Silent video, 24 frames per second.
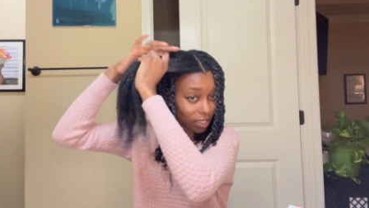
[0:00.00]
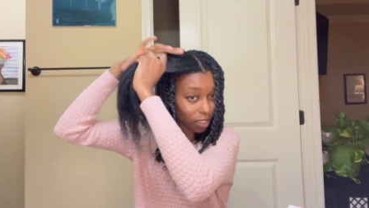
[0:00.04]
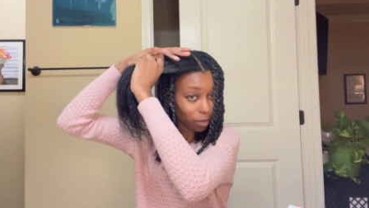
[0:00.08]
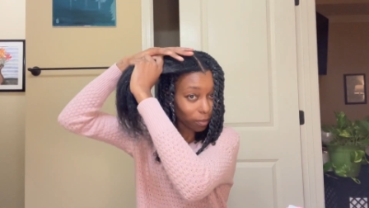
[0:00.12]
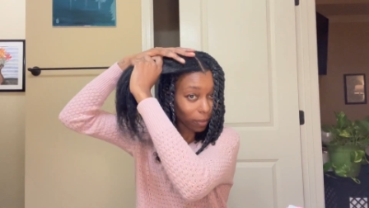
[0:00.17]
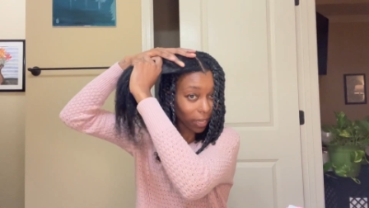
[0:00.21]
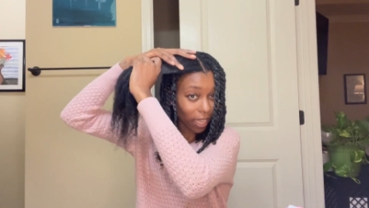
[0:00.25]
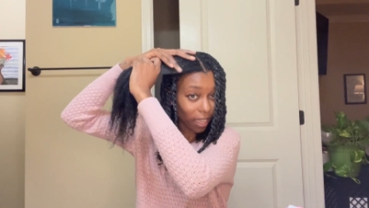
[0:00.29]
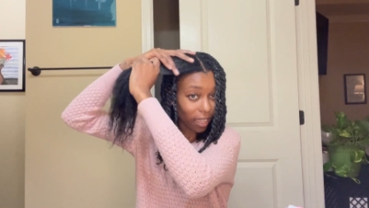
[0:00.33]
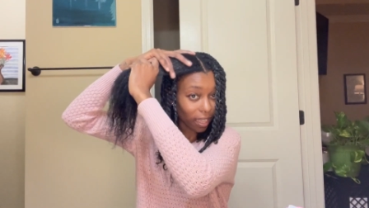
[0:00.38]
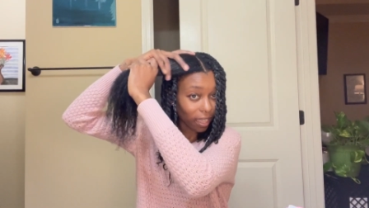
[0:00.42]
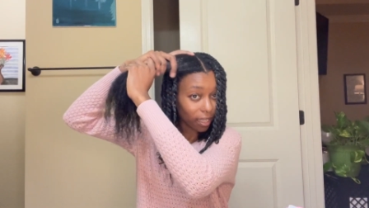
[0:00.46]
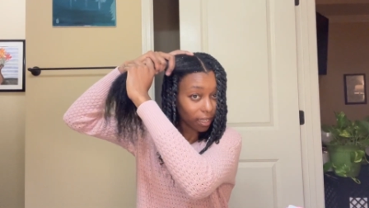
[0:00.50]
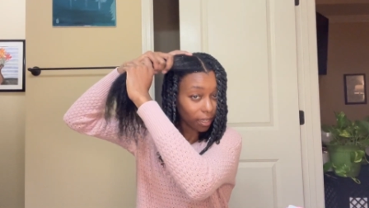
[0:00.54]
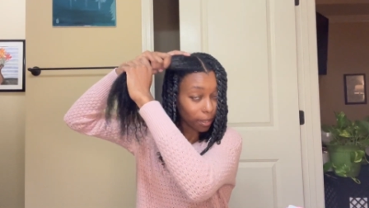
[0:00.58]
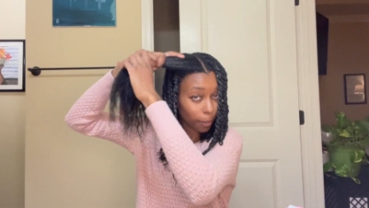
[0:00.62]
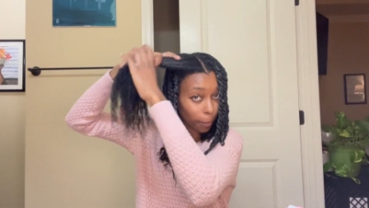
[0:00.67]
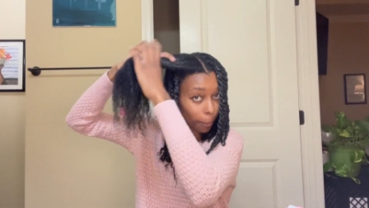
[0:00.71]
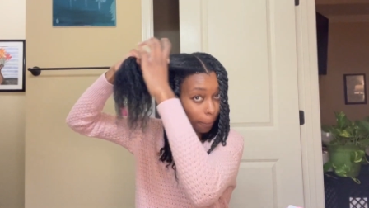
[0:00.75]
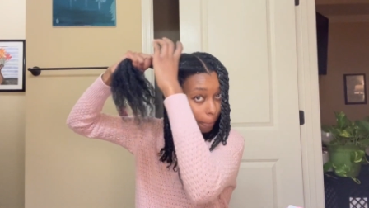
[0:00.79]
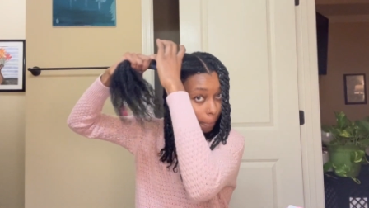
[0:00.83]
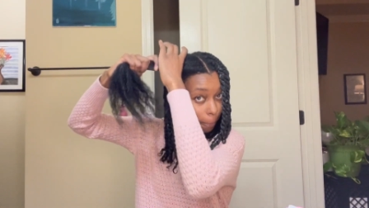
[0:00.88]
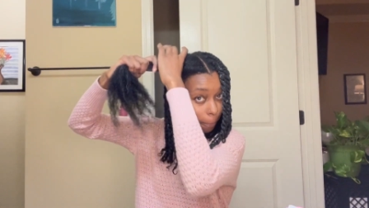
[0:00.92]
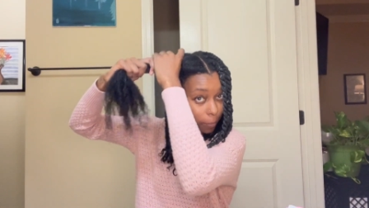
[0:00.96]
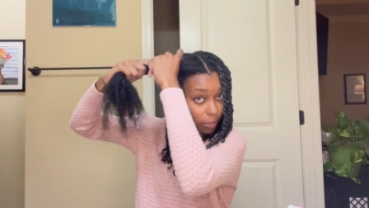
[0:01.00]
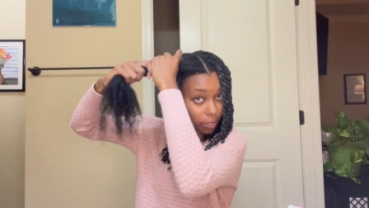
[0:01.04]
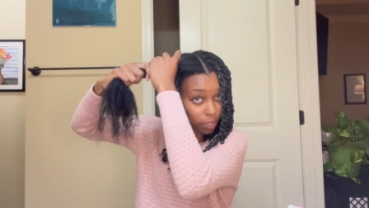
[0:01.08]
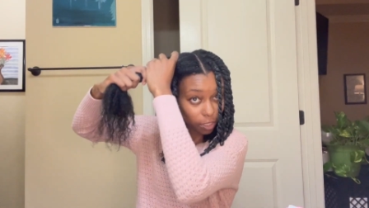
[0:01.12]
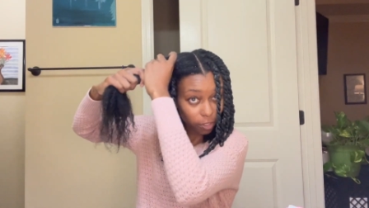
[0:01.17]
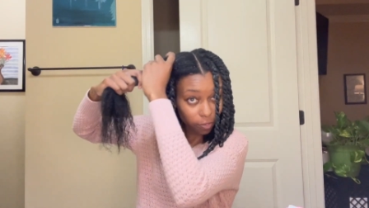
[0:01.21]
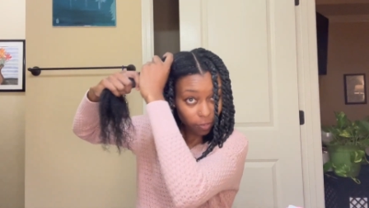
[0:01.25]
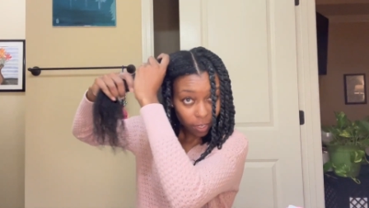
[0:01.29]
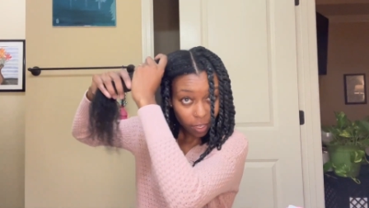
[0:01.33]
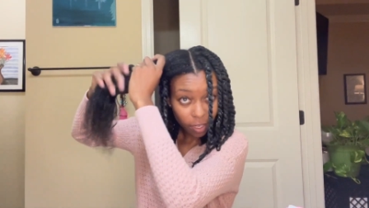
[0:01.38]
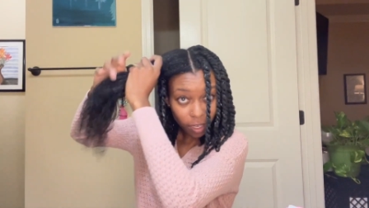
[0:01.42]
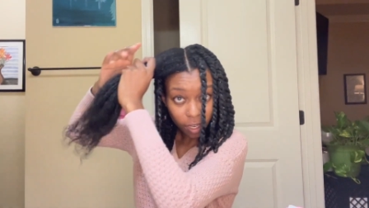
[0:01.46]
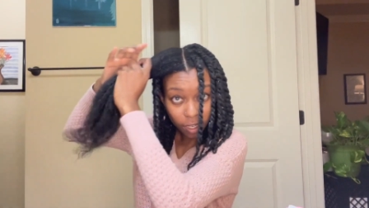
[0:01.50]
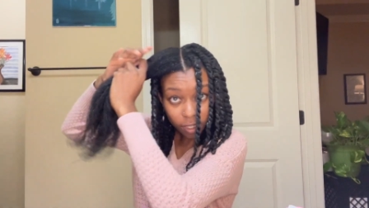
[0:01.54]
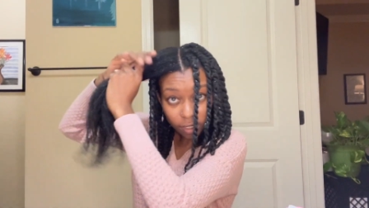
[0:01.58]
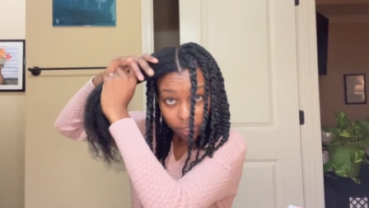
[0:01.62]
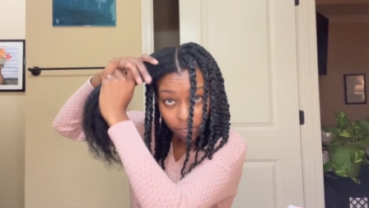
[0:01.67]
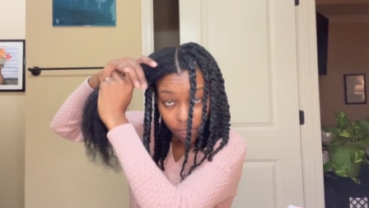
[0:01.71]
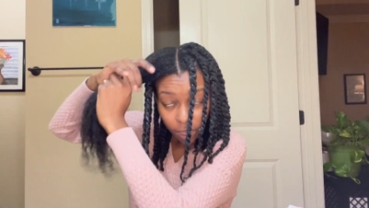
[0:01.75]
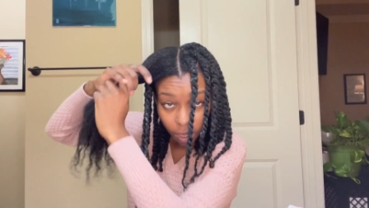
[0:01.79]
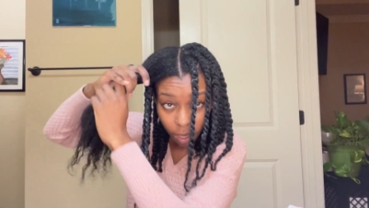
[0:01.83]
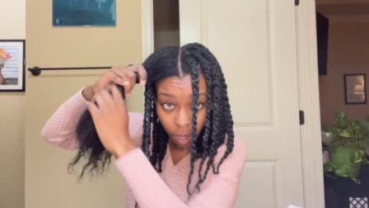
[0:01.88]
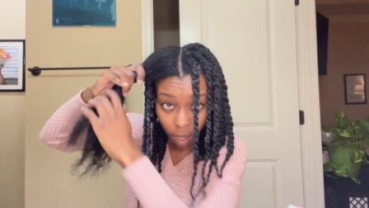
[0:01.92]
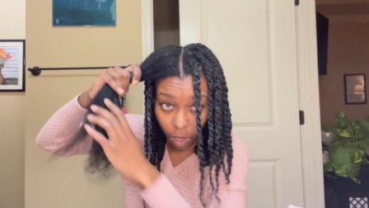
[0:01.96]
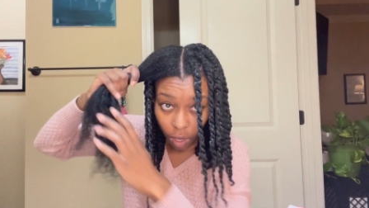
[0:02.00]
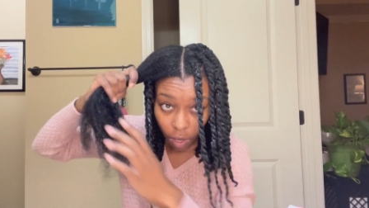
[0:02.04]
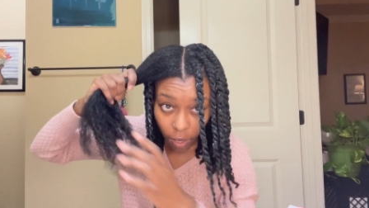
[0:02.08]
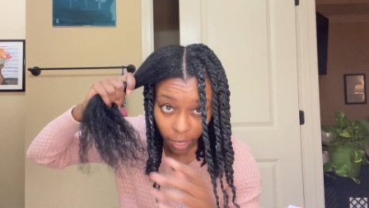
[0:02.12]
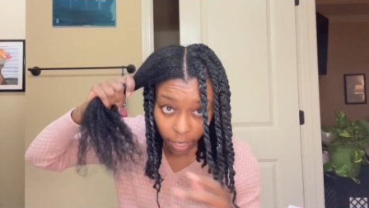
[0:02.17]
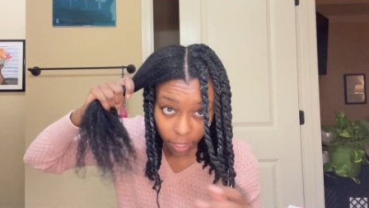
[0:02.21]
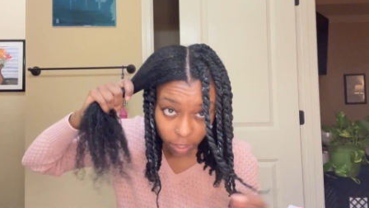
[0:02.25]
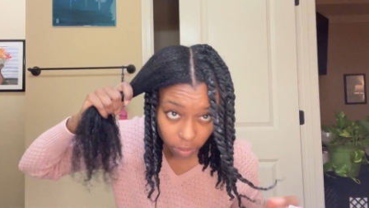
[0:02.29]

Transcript: on my head, which is very nice. Okay,